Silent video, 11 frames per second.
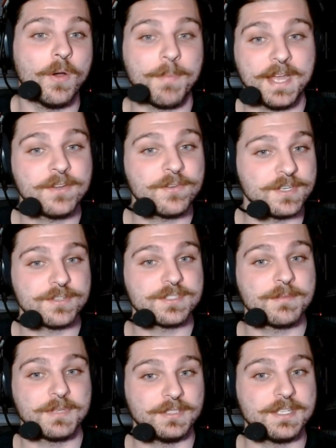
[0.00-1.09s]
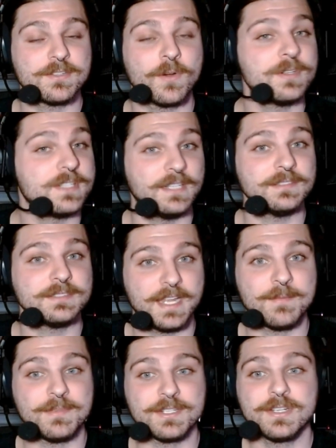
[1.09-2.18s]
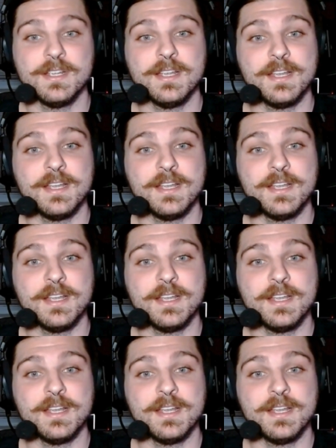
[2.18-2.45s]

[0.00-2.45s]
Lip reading: by creatures' abilities or dealt damage,